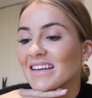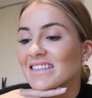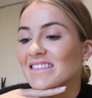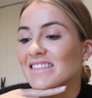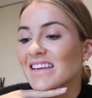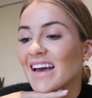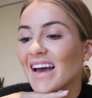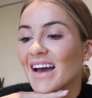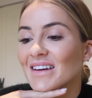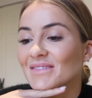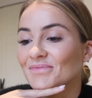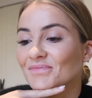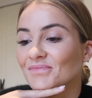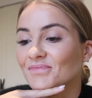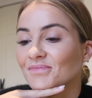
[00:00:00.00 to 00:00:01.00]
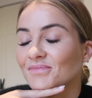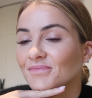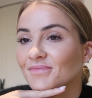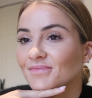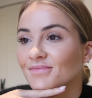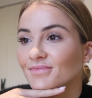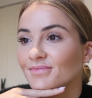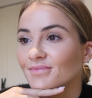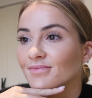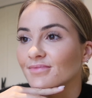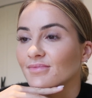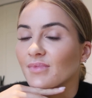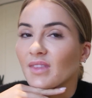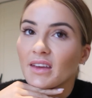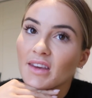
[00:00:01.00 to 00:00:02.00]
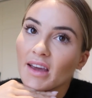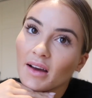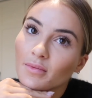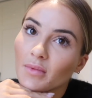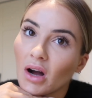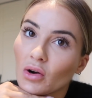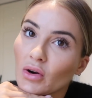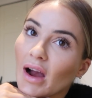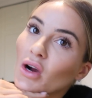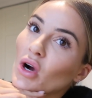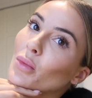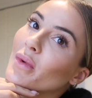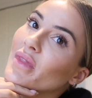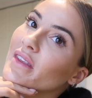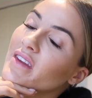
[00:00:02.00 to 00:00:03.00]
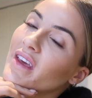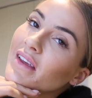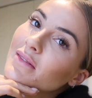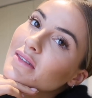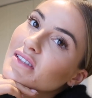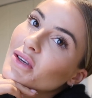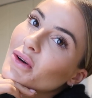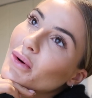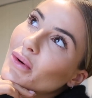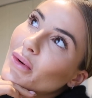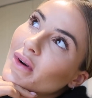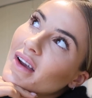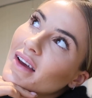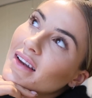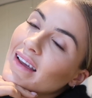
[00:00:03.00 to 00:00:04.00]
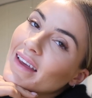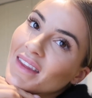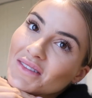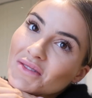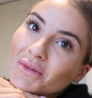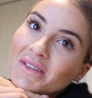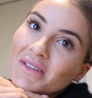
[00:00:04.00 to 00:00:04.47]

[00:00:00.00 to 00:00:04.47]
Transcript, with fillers: and um then yeah i'll crack on with the day so i'm gonna get that